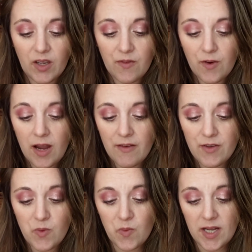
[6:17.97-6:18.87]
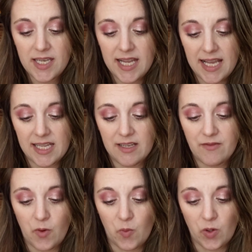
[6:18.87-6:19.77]
For every one
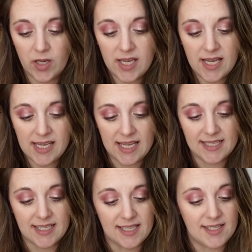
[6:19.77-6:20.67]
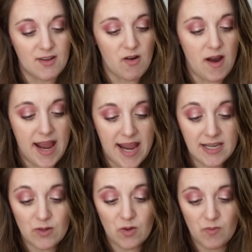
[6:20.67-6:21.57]
negative working against us, there are
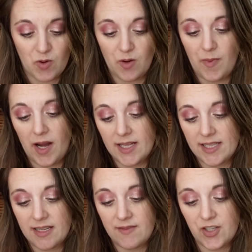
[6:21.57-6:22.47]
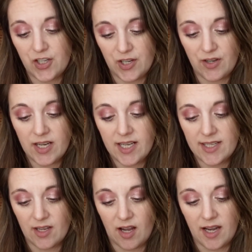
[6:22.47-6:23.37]
8 or more positives cheering
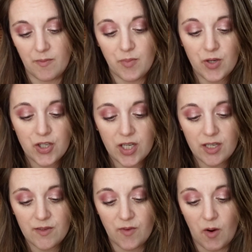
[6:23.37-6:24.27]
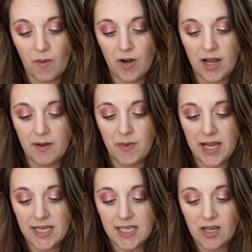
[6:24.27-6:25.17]
us on, pushing us forward, and
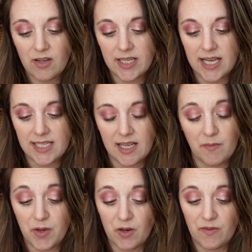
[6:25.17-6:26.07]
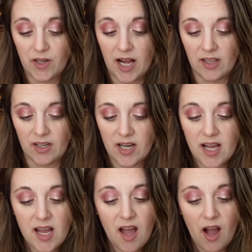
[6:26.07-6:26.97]
painting our days a beautiful color.
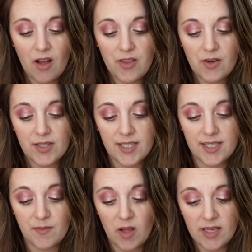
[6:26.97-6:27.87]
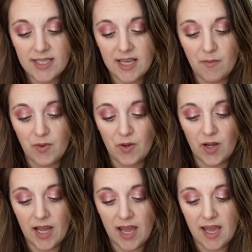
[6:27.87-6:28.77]
Although it's a small
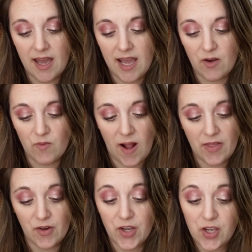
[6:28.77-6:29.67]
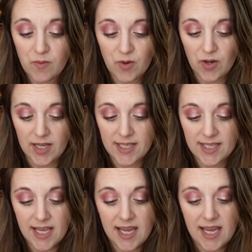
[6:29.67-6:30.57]
example and rather
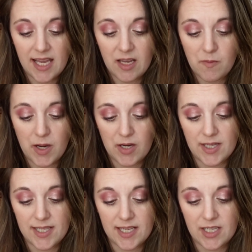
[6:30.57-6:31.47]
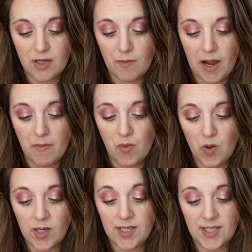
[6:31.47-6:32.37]
humorous, in comparison to my
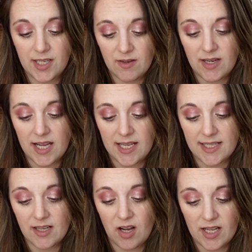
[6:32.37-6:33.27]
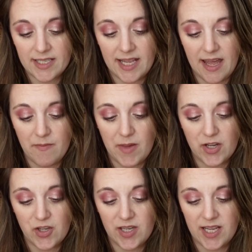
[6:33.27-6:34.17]
more serious content
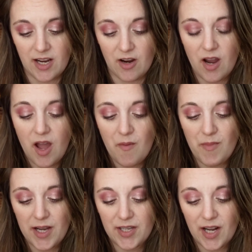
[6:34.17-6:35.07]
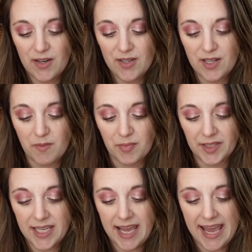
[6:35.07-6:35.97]
mentioned here, my daughter's
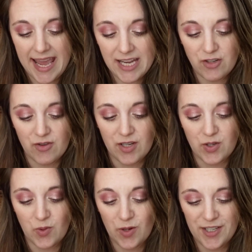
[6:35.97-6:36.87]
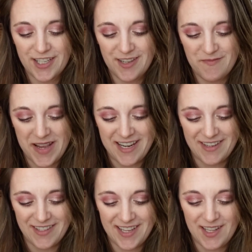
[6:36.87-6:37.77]
complete hatred towards
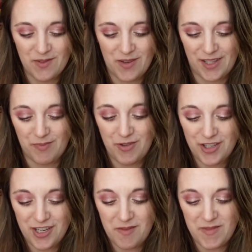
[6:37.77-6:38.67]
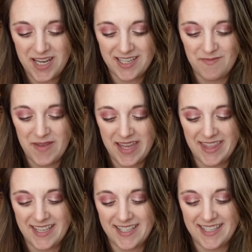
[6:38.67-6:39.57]
tomatoes is what's pushing me to
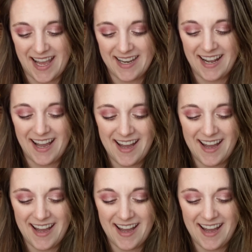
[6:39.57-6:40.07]
make this set.